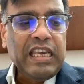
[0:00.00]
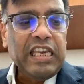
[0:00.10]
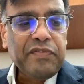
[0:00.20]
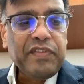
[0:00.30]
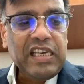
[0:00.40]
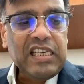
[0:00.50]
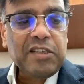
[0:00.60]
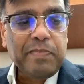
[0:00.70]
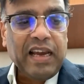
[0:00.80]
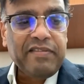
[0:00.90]
If
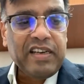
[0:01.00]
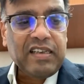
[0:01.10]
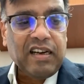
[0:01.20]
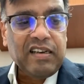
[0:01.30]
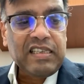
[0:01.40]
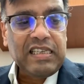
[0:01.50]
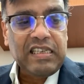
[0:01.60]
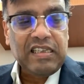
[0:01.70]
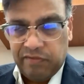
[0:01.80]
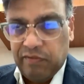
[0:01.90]
these private
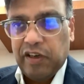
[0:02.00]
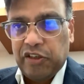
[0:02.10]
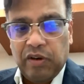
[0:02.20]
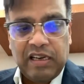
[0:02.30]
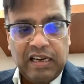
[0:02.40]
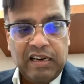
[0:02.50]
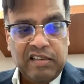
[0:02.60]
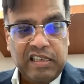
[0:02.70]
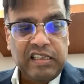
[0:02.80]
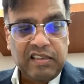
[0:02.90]
currencies, virtual
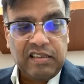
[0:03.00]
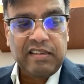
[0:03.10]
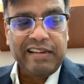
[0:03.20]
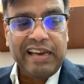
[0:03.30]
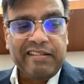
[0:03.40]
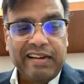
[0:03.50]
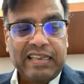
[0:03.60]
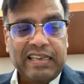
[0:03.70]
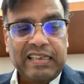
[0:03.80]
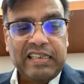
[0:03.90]
currencies, gain
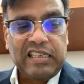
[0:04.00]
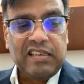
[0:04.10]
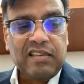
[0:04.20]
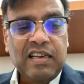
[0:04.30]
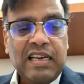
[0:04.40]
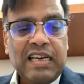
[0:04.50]
recognition,